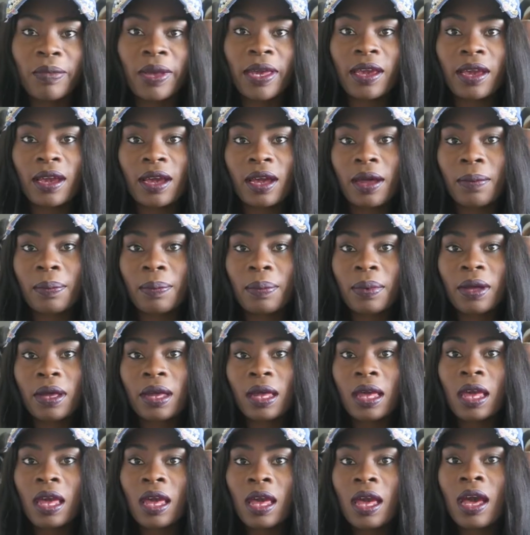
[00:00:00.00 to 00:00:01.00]
makeup,
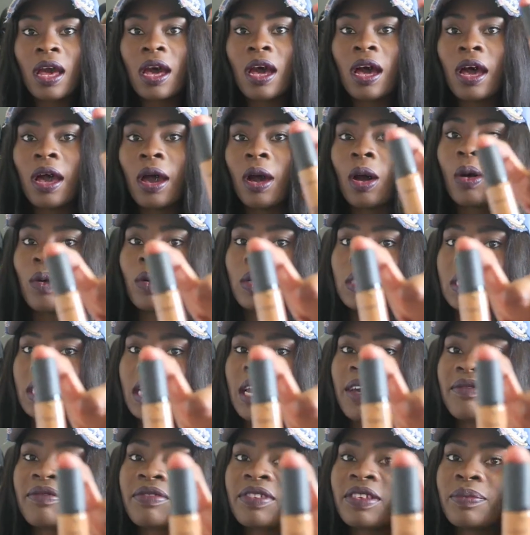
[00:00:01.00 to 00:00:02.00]
I always
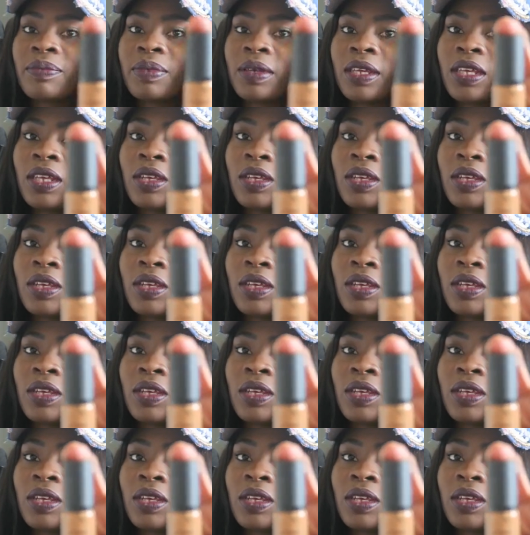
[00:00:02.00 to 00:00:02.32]
have to be